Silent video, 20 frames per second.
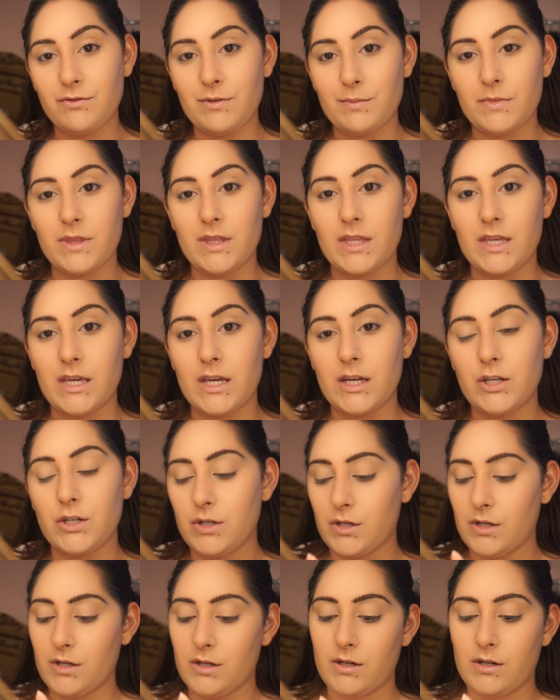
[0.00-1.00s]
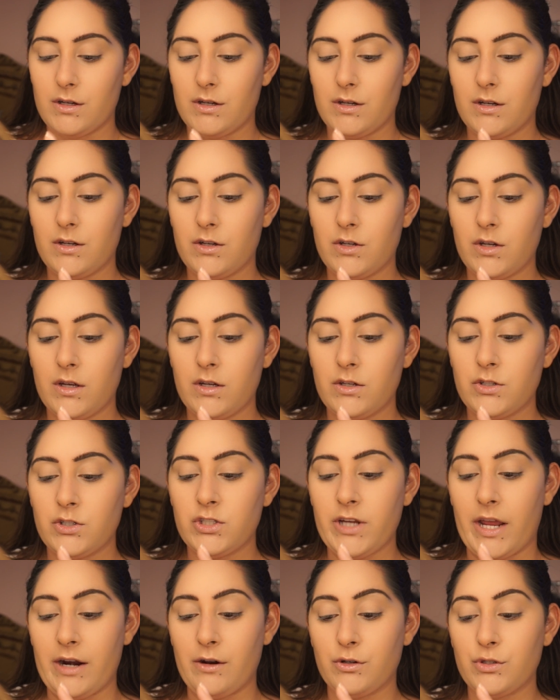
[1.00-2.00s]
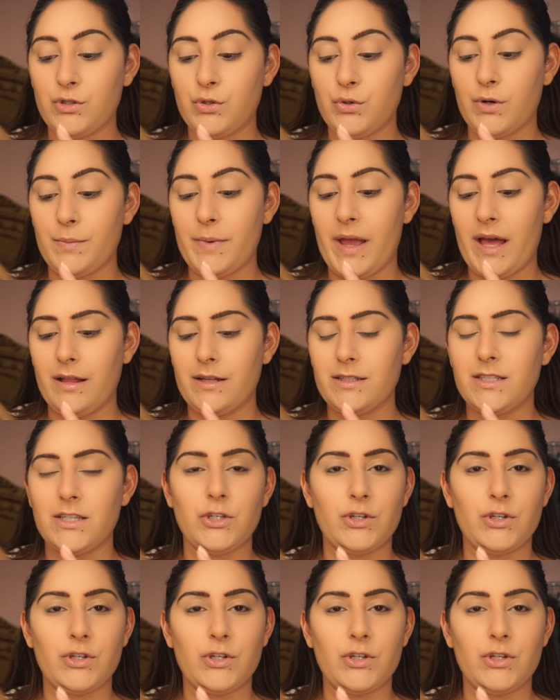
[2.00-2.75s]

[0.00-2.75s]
from the Shadow Couture palette,